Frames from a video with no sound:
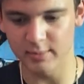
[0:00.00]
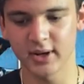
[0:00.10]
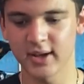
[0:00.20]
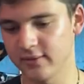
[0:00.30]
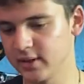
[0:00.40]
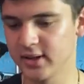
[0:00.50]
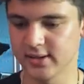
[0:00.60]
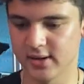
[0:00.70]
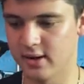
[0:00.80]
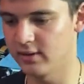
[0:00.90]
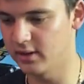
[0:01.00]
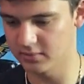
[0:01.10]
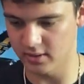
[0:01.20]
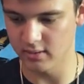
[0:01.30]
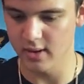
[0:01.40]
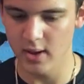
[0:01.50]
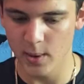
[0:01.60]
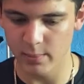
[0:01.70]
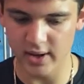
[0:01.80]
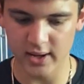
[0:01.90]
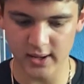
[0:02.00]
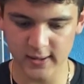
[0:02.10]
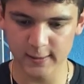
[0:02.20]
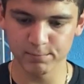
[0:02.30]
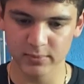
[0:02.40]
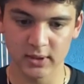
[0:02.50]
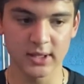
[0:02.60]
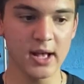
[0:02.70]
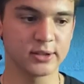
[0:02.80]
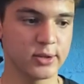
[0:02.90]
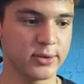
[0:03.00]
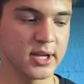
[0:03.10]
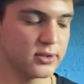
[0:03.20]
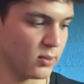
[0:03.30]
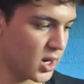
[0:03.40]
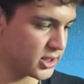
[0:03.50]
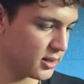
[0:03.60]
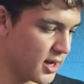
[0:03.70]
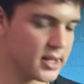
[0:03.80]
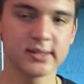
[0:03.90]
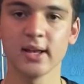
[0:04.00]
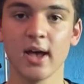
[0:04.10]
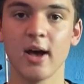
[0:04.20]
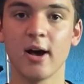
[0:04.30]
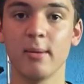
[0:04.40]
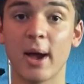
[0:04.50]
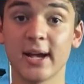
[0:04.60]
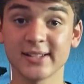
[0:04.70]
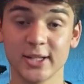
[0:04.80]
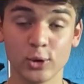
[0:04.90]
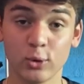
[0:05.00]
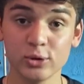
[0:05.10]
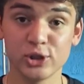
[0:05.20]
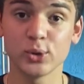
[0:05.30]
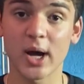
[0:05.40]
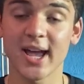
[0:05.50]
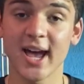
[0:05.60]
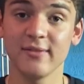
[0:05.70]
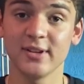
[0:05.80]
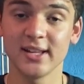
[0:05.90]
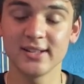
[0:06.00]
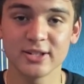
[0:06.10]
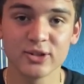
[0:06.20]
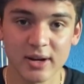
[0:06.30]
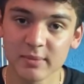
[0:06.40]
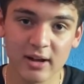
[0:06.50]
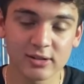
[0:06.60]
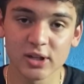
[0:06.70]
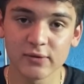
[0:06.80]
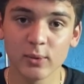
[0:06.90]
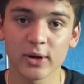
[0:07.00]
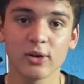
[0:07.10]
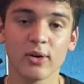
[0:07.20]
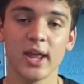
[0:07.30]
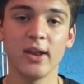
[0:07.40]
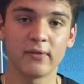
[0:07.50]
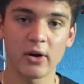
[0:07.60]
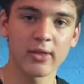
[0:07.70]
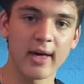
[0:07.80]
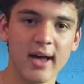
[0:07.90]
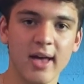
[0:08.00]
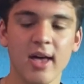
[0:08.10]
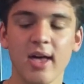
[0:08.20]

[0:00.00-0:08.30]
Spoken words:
gonna have to dust it and everything as well. But yeah, so thanks for watching, guys. As I told you, I have an Instagram now, so if you want to go ahead and follow that.